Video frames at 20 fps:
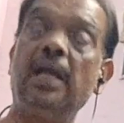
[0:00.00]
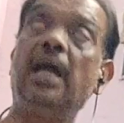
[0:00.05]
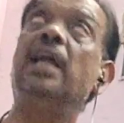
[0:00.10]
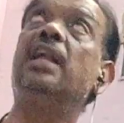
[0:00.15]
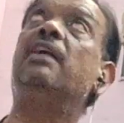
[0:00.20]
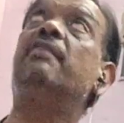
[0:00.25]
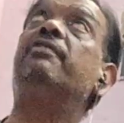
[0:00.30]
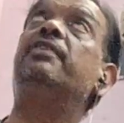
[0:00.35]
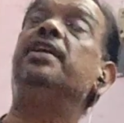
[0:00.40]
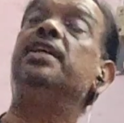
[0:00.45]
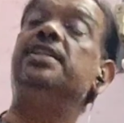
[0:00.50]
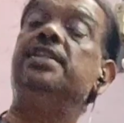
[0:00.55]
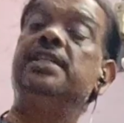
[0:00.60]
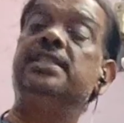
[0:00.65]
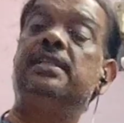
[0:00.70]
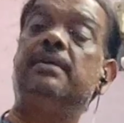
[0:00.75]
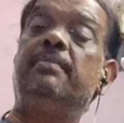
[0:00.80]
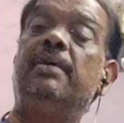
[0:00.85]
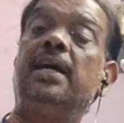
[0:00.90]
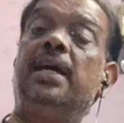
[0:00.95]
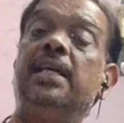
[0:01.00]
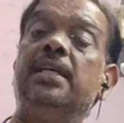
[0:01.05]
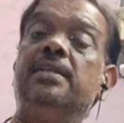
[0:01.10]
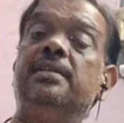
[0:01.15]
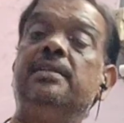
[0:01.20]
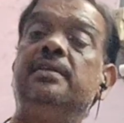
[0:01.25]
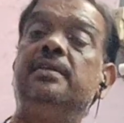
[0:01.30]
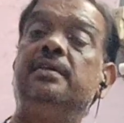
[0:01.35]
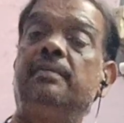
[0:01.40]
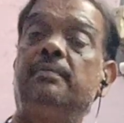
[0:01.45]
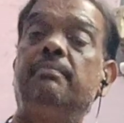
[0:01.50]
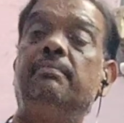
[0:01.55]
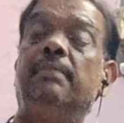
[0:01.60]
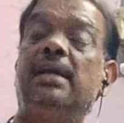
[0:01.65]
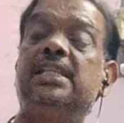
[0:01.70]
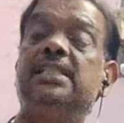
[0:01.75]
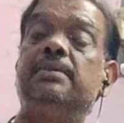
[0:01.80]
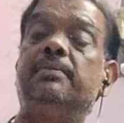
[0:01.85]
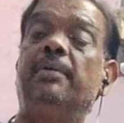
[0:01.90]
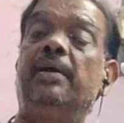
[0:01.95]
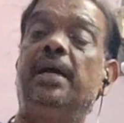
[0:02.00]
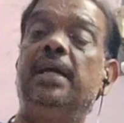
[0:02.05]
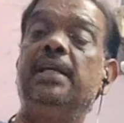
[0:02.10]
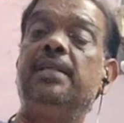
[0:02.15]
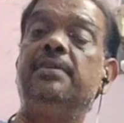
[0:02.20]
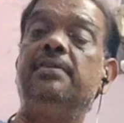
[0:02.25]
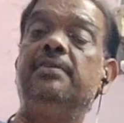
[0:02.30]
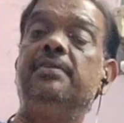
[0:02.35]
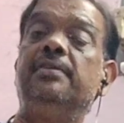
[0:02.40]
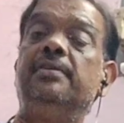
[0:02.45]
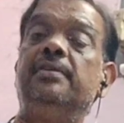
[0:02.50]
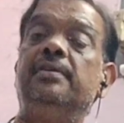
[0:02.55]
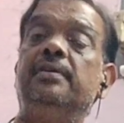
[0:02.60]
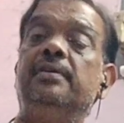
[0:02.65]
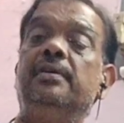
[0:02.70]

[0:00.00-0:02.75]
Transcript: And after reaching some height, maximum height,